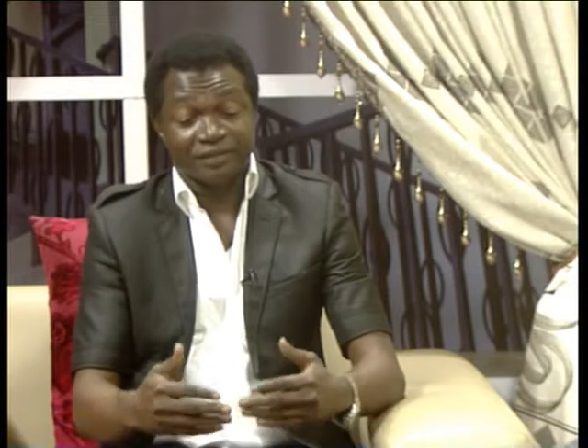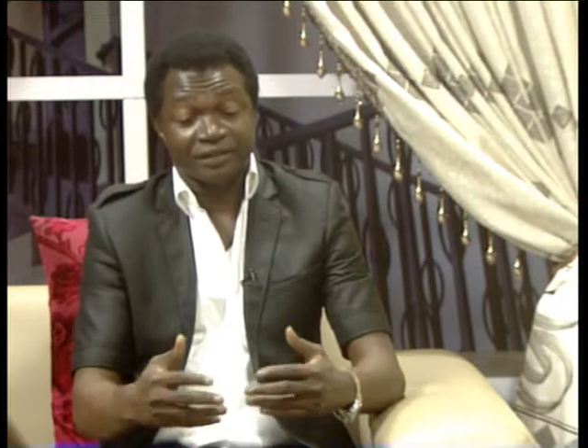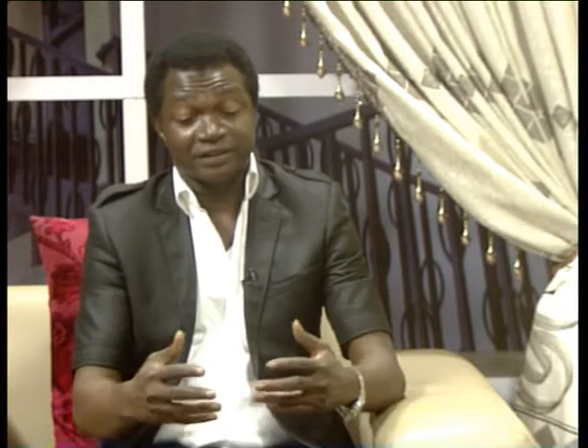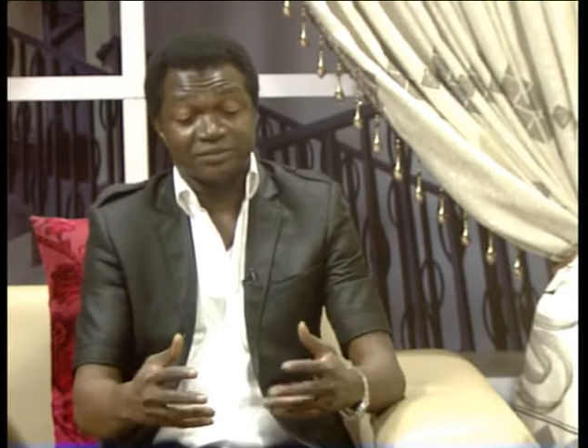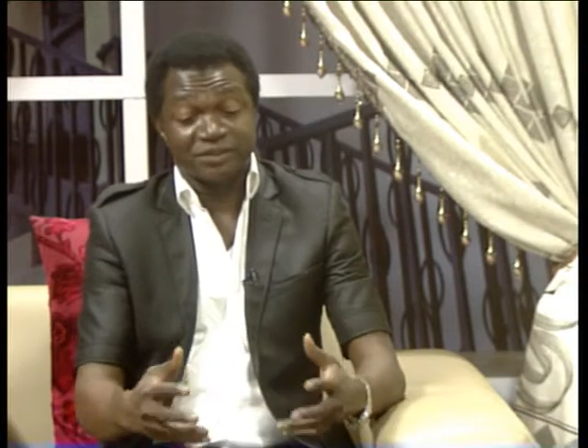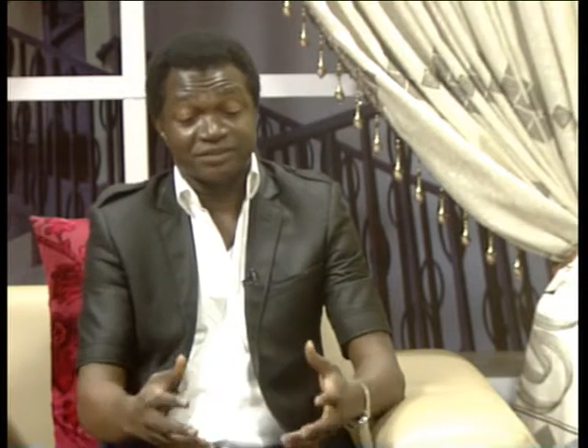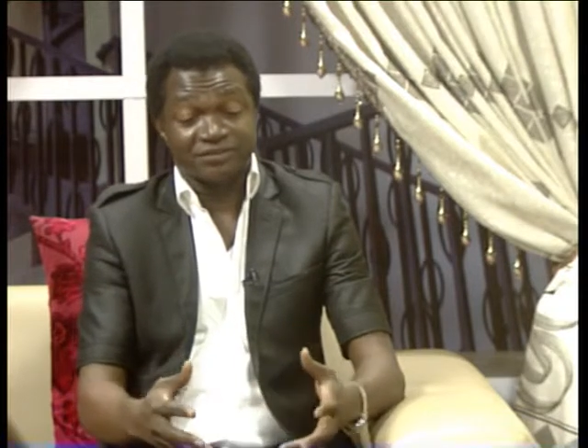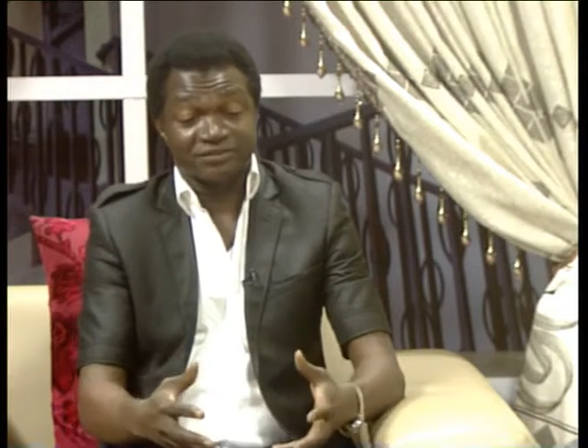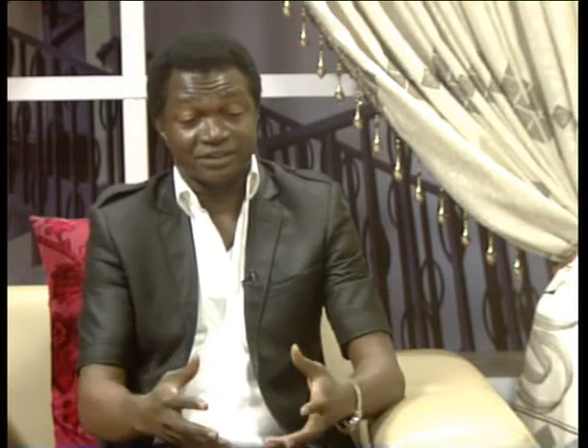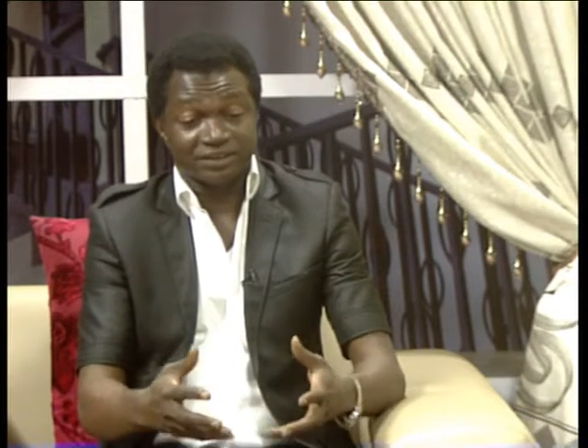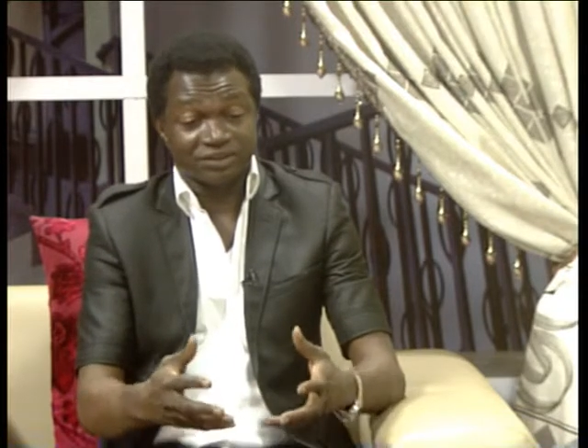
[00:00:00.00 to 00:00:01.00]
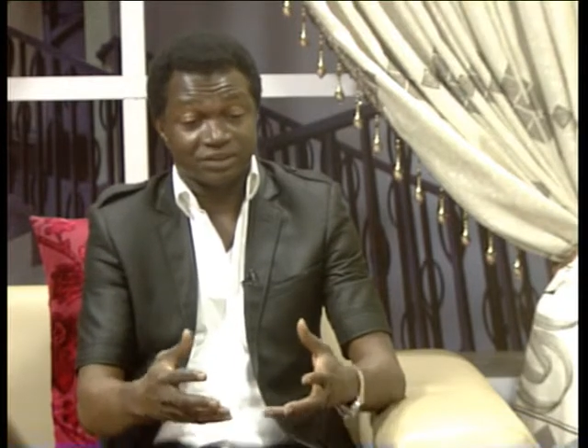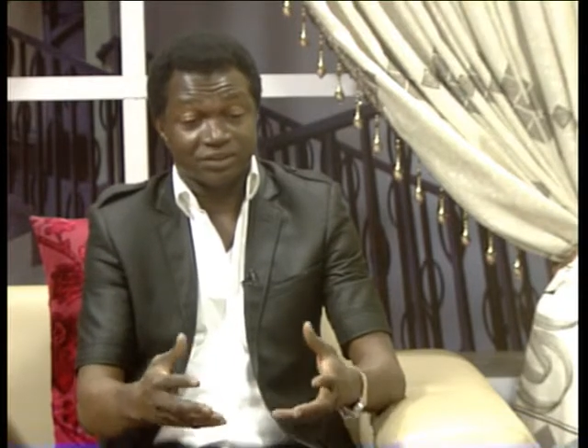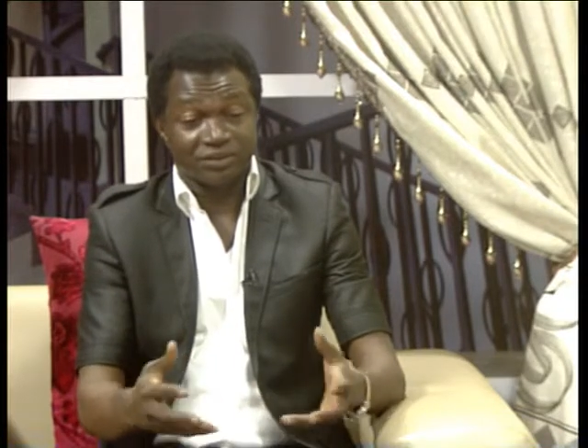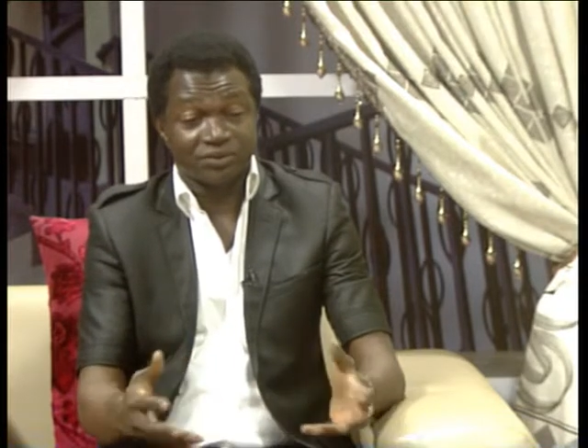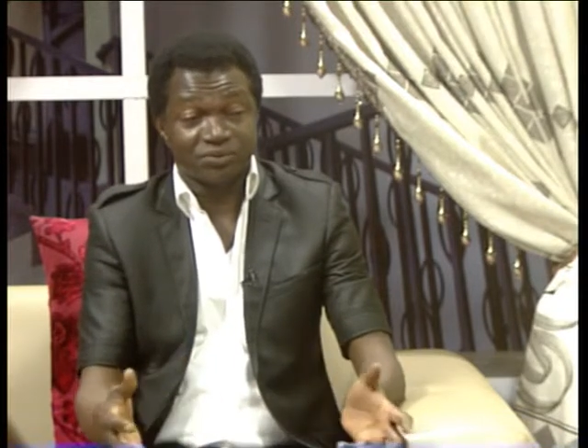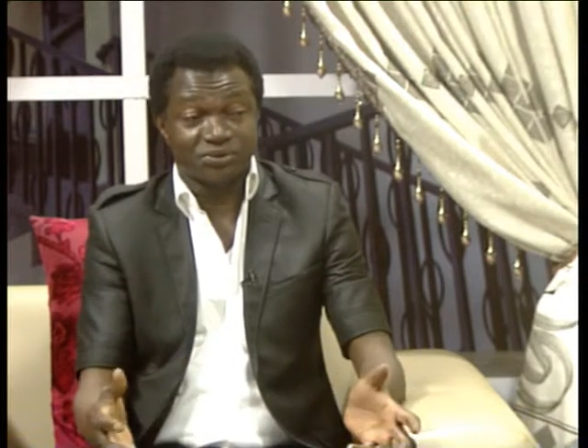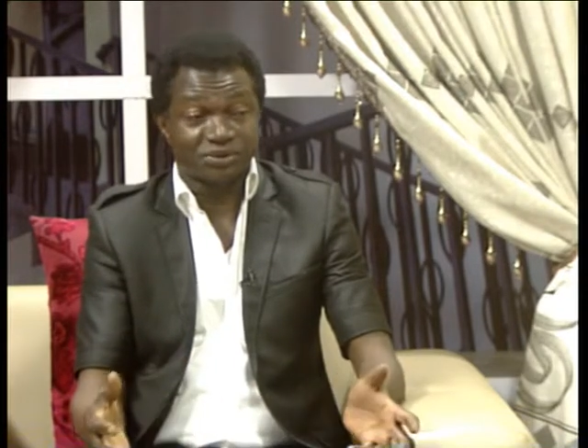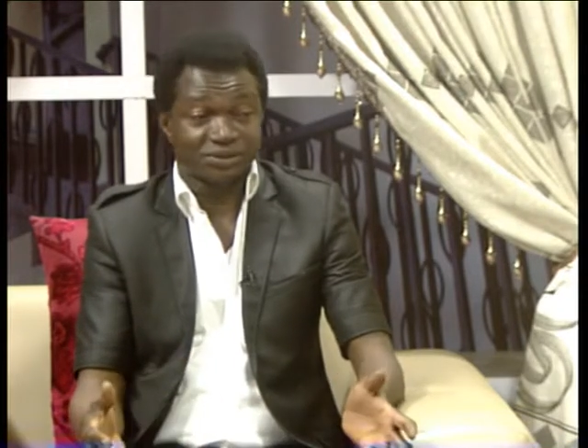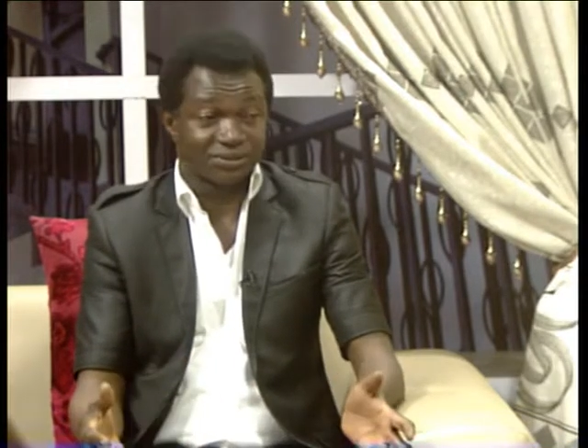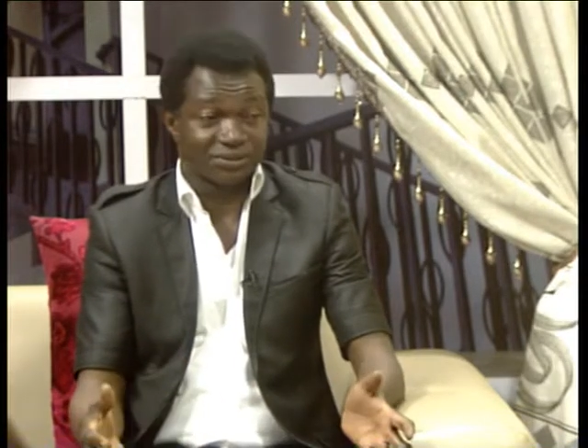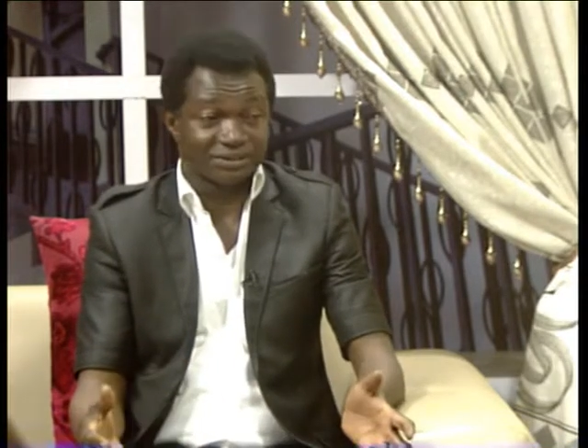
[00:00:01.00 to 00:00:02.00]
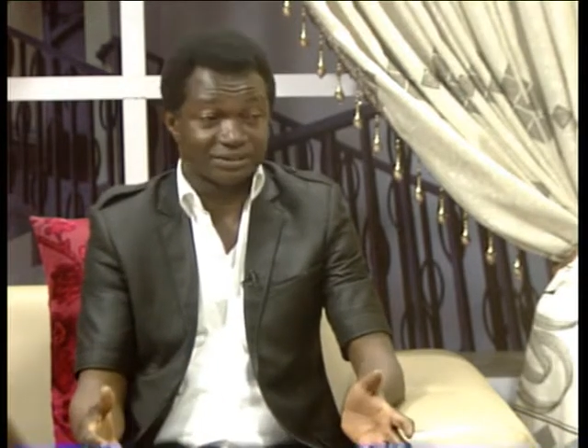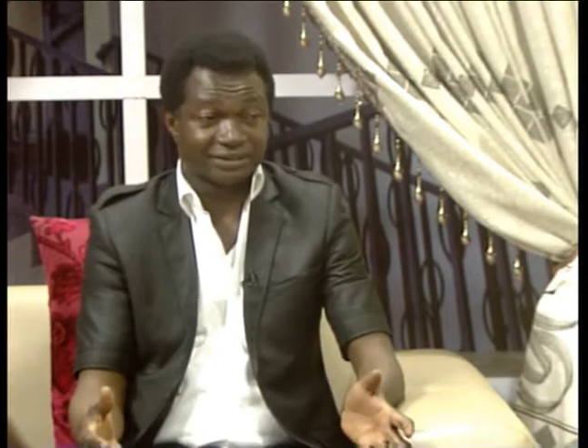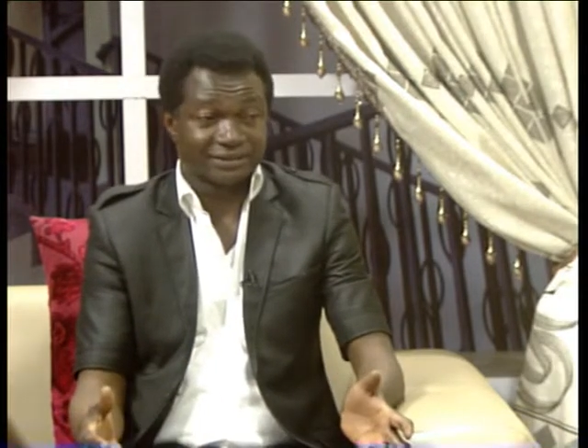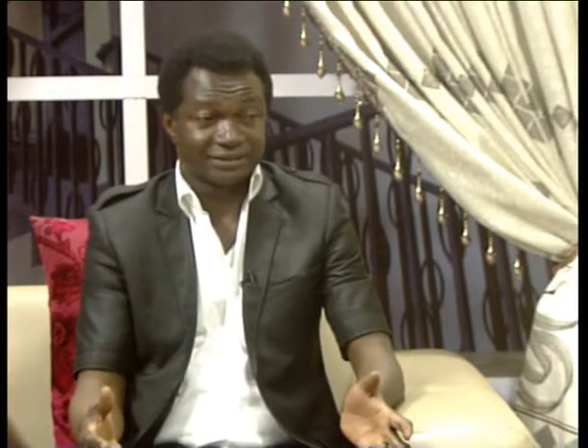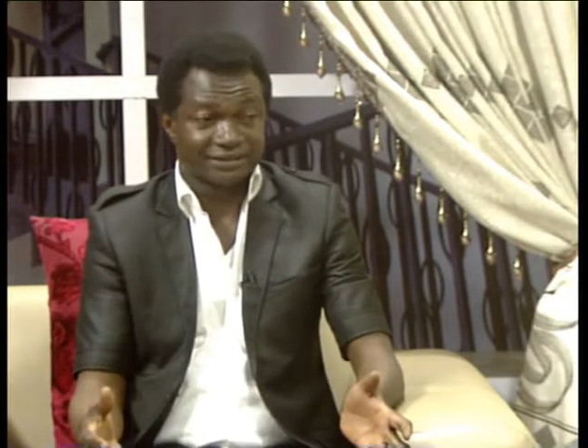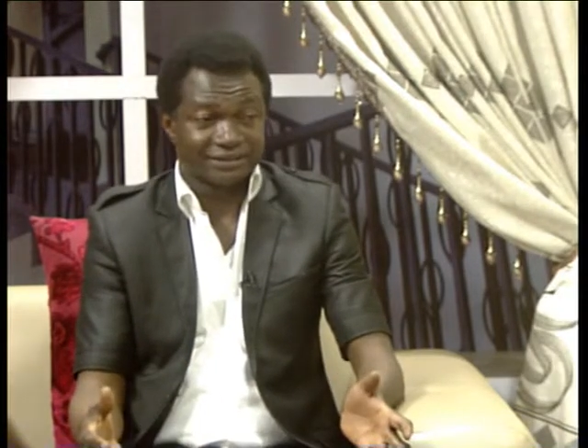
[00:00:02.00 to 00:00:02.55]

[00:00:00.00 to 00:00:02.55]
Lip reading: in the midst of such huge resources.